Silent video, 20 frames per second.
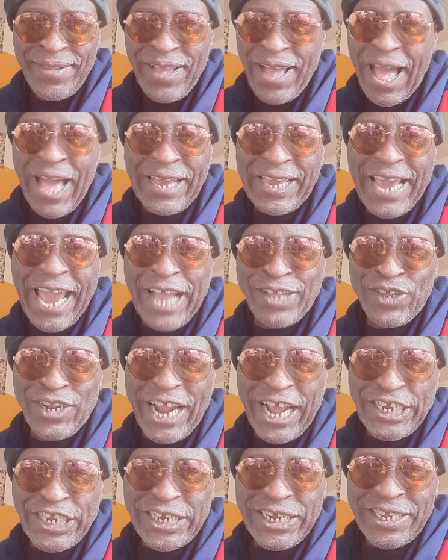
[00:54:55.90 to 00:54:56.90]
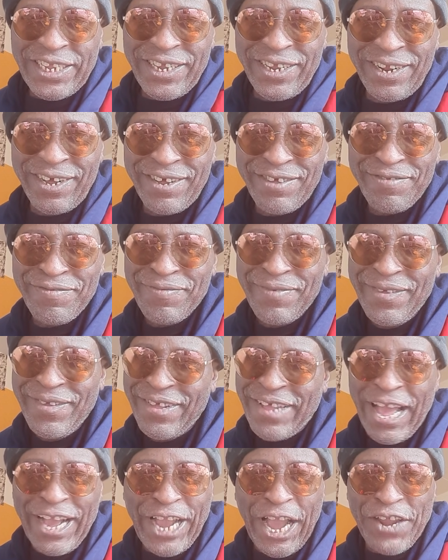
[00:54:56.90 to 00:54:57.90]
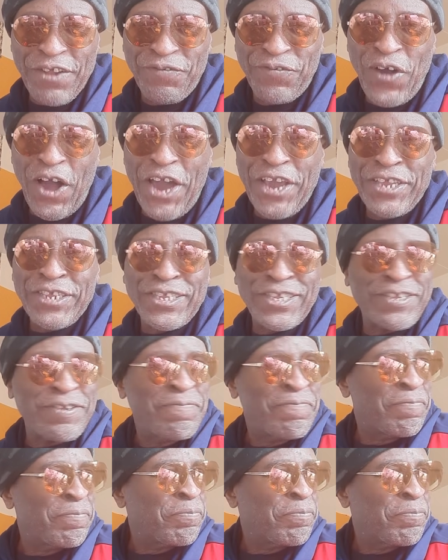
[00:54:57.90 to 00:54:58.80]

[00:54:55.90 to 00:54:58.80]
I can't do that shit, you know. I got a voice.